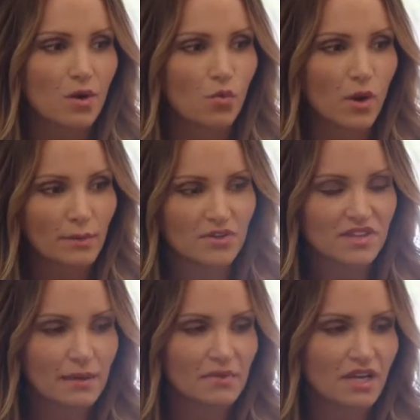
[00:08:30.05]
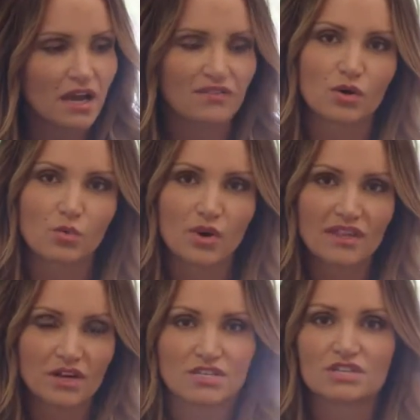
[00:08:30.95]
One more thing I'm going to cover with
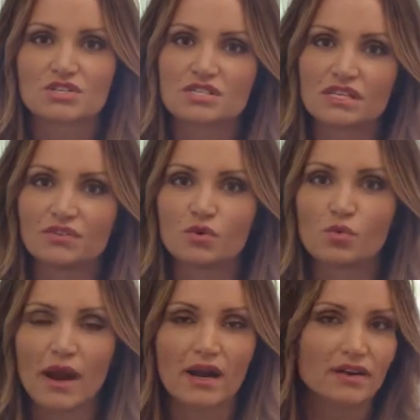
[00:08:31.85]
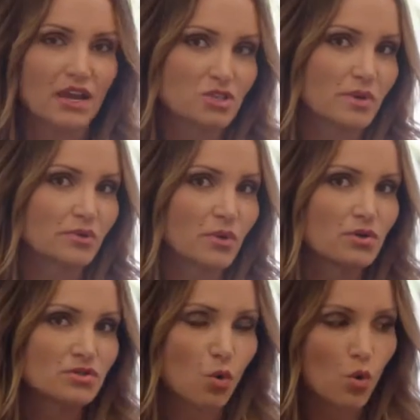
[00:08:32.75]
hair extensions: if you wear natural beaded
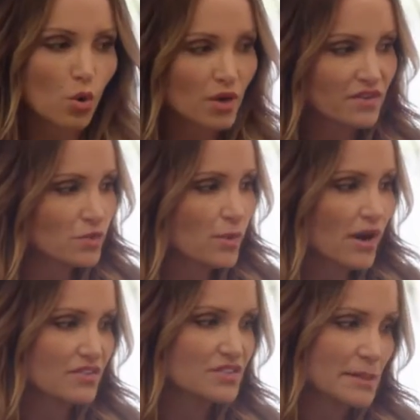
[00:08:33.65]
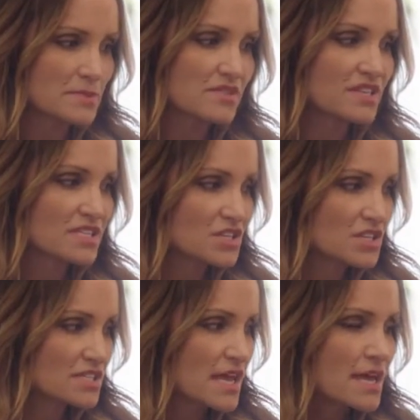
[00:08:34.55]
rose or if you wear other types of
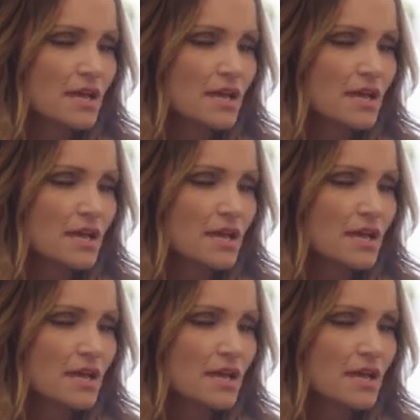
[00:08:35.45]
extensions,